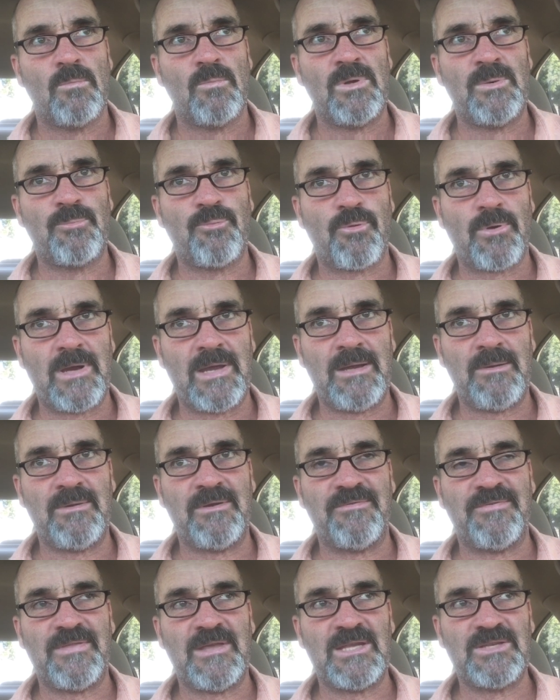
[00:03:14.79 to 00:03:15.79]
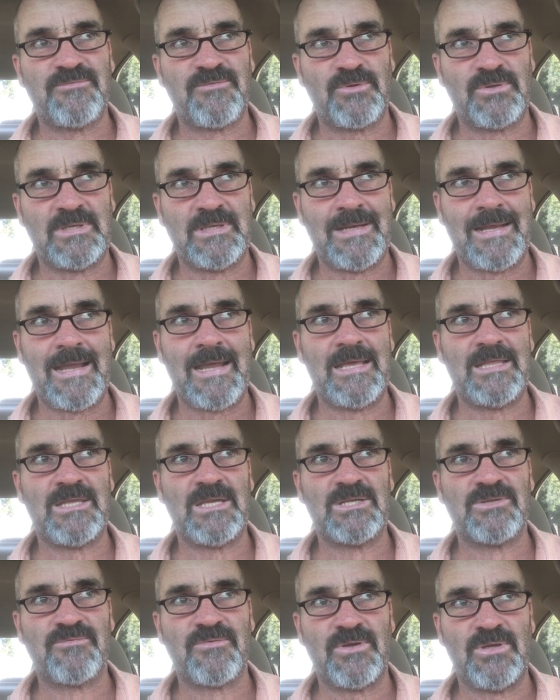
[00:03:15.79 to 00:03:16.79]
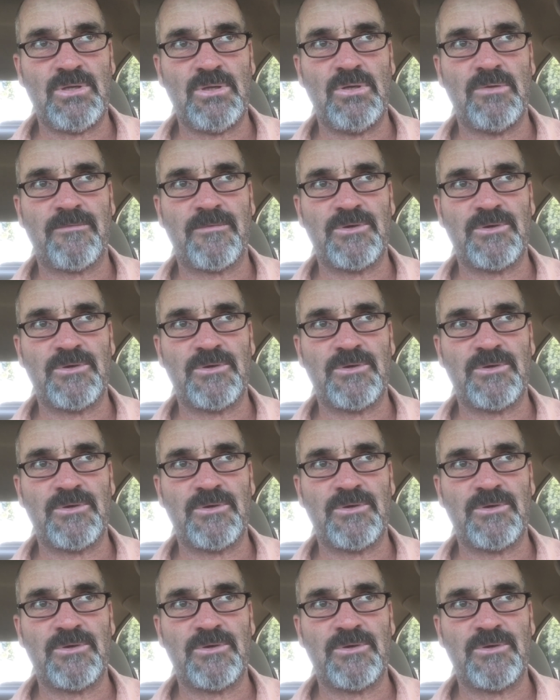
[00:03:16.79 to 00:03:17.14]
we pray, we give thanks for today, thanks for you,